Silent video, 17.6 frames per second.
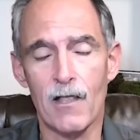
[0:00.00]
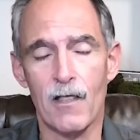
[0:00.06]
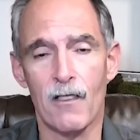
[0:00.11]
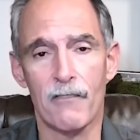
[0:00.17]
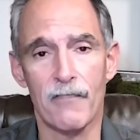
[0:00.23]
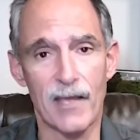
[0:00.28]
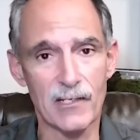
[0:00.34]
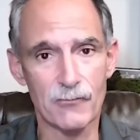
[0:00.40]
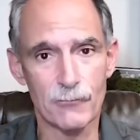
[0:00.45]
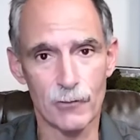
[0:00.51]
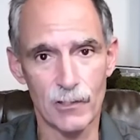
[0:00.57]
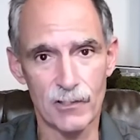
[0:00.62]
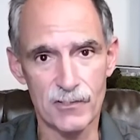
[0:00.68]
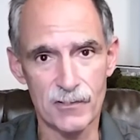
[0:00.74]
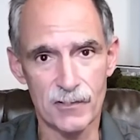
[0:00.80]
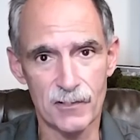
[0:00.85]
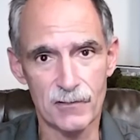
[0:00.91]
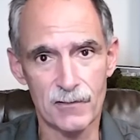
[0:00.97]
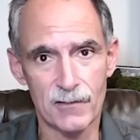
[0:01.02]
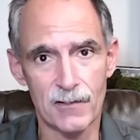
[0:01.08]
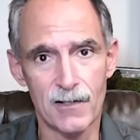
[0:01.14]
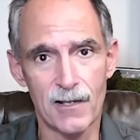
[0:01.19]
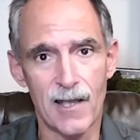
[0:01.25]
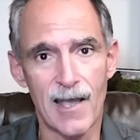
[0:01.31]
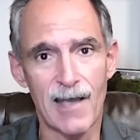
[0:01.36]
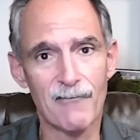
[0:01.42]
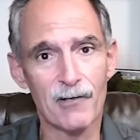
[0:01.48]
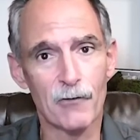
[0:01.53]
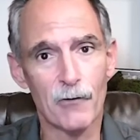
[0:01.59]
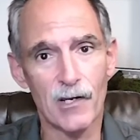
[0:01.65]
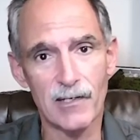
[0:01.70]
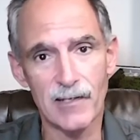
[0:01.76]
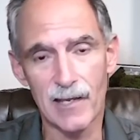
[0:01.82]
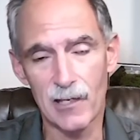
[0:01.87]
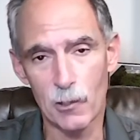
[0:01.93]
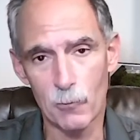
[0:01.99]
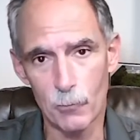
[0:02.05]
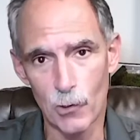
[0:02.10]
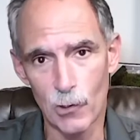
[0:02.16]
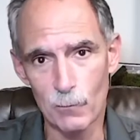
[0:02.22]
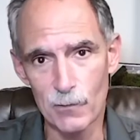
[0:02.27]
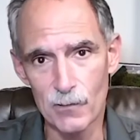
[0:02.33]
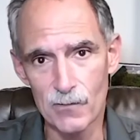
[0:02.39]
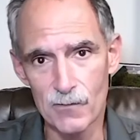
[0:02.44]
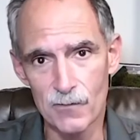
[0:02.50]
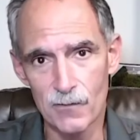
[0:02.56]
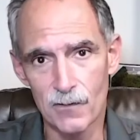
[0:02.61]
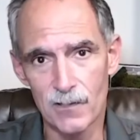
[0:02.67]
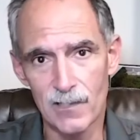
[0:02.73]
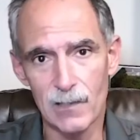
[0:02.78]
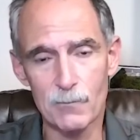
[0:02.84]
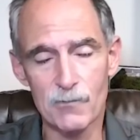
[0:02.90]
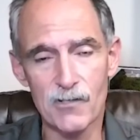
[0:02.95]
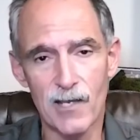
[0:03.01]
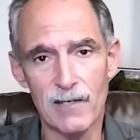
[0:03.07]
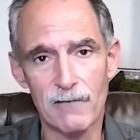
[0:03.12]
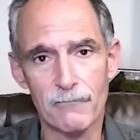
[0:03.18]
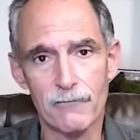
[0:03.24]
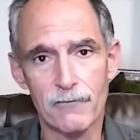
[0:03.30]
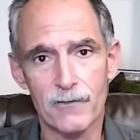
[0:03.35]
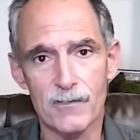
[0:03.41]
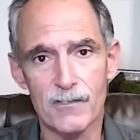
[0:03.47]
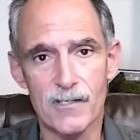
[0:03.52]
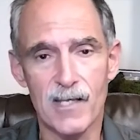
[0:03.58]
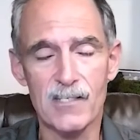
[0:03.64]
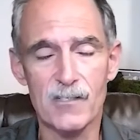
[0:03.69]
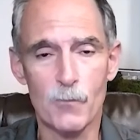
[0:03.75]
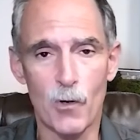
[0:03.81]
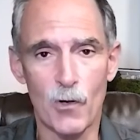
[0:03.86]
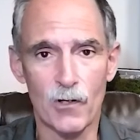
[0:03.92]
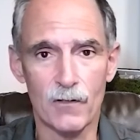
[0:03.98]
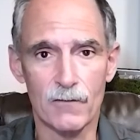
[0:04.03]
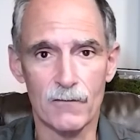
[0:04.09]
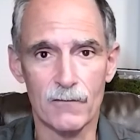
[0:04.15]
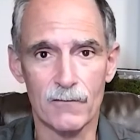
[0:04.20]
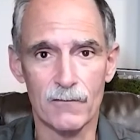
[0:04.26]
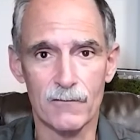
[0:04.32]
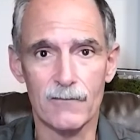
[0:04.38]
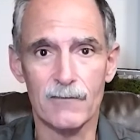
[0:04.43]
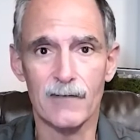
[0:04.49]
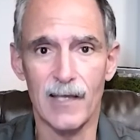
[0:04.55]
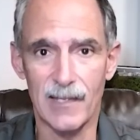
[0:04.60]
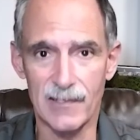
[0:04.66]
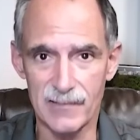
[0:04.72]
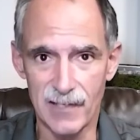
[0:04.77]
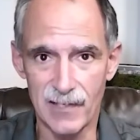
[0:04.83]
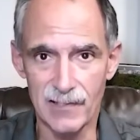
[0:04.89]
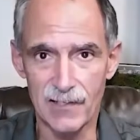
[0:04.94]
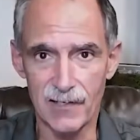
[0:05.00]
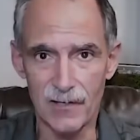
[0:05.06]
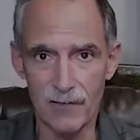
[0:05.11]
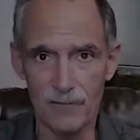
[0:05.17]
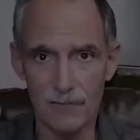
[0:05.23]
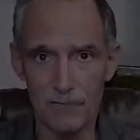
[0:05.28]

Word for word: Thanks for listening. Have a great day on purpose. Keep safe, stay smart, and take care.